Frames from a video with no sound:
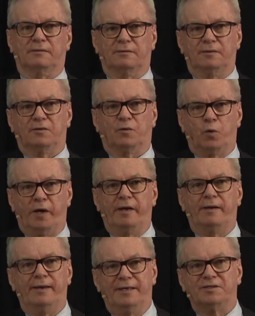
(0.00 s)
that
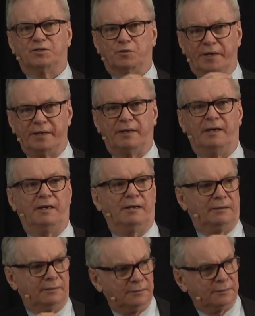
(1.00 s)
Quigg is drinking